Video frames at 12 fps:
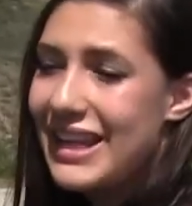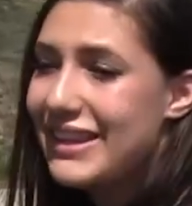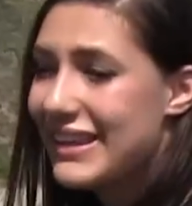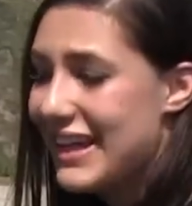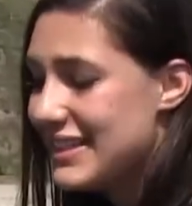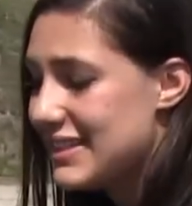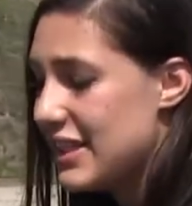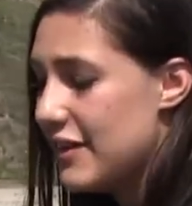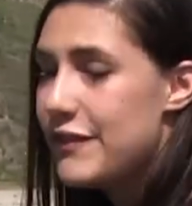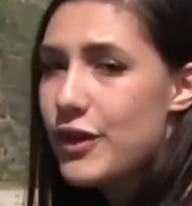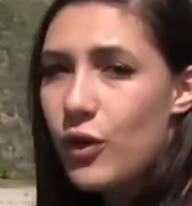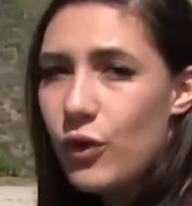unless
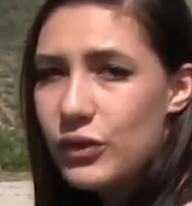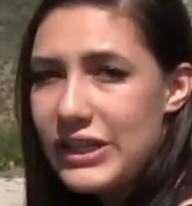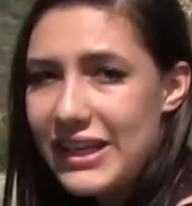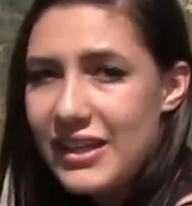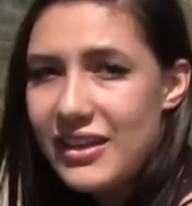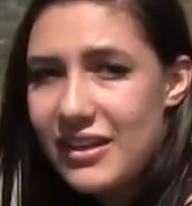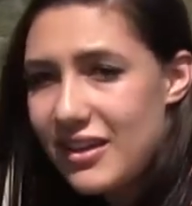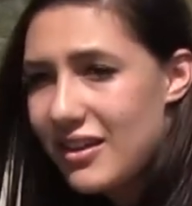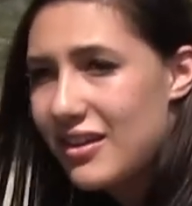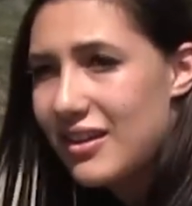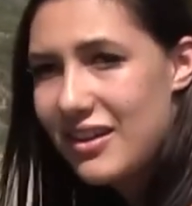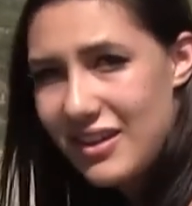if you're holding
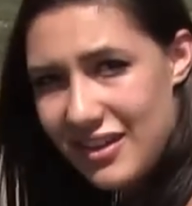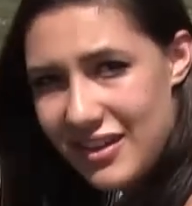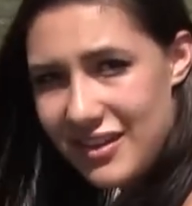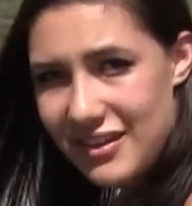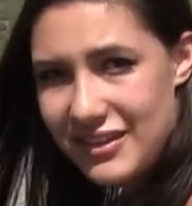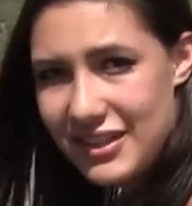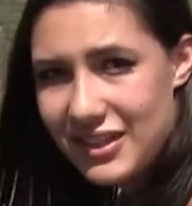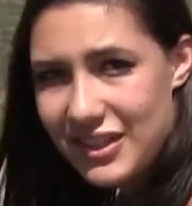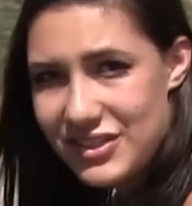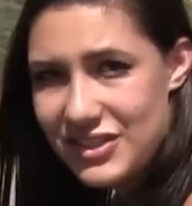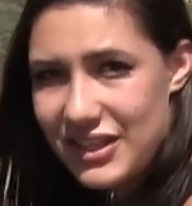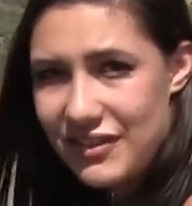the
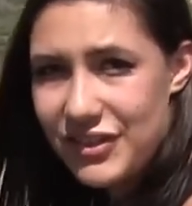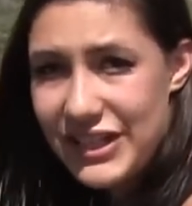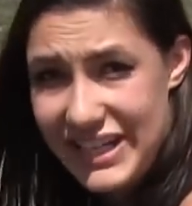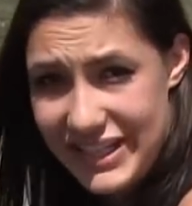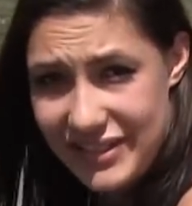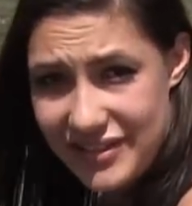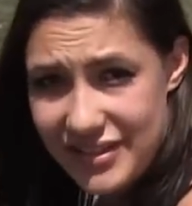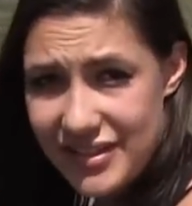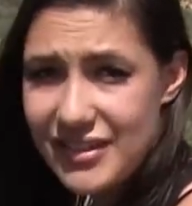clutch lever in.